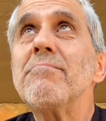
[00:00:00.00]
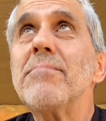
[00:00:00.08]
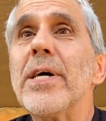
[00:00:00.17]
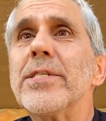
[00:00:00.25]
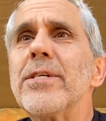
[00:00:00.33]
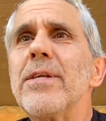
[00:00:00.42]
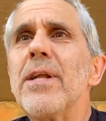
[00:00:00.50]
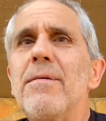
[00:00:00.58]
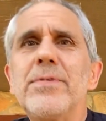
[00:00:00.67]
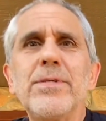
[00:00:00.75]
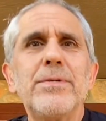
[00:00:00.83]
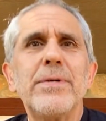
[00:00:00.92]
I sure love
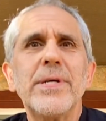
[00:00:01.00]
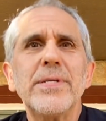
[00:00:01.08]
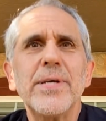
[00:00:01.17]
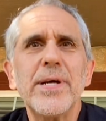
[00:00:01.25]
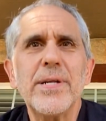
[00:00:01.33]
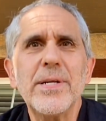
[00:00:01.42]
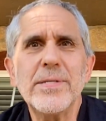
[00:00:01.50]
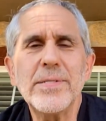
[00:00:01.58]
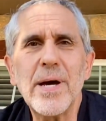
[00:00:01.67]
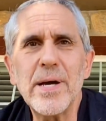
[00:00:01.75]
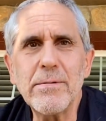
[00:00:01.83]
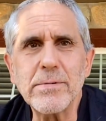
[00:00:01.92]
you, and
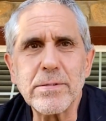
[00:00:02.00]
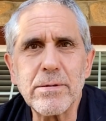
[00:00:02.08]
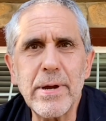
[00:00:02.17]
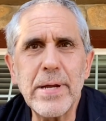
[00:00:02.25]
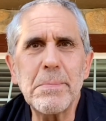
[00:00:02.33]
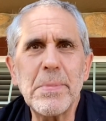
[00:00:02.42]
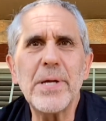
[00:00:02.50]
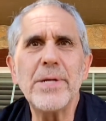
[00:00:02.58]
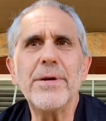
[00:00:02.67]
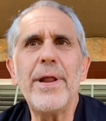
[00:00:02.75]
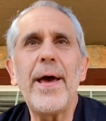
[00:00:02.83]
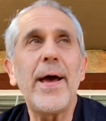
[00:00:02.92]
it was great being
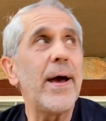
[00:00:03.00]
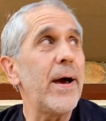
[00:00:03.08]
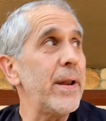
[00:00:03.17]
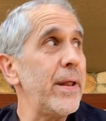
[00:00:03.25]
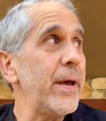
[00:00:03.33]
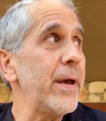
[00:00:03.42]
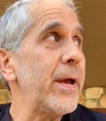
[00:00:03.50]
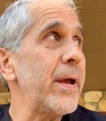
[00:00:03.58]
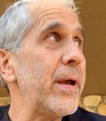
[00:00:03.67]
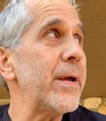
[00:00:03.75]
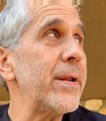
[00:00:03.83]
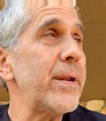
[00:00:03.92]
your dad,
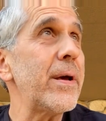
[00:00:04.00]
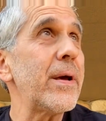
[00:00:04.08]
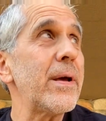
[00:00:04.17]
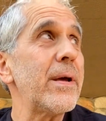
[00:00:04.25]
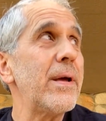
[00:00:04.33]
and